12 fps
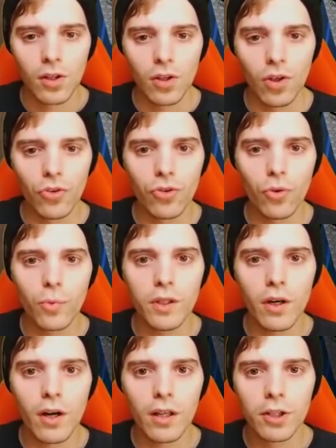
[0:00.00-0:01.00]
Also,
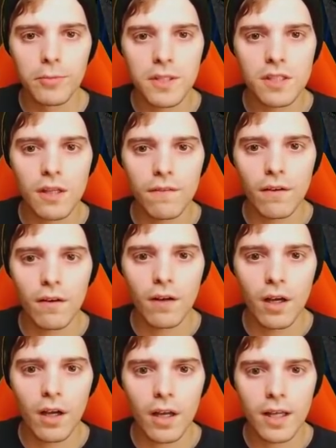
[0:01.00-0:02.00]
we are a little bit safe
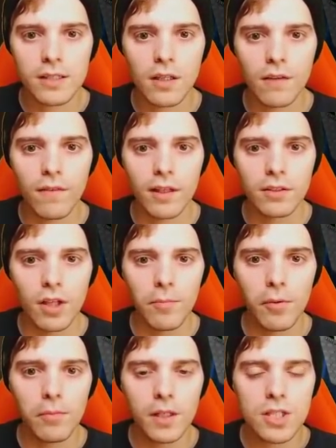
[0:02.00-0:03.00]
against stuff like
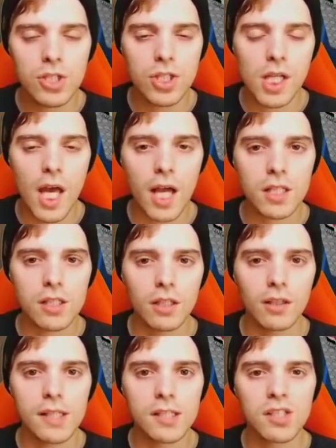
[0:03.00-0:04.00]
Double Blacephalon,
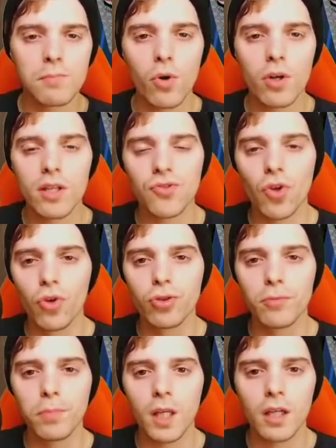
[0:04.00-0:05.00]
unless the opponent is
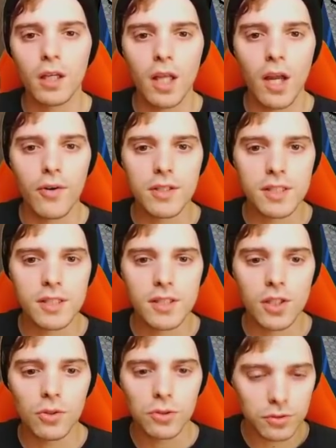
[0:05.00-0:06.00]
also playing Galarian
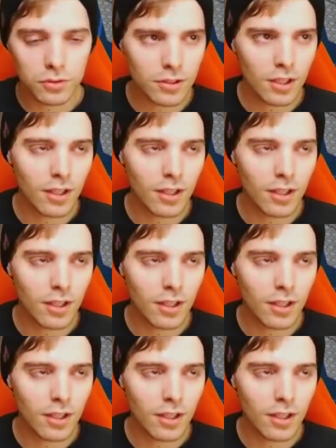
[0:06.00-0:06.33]
Zigzagoon.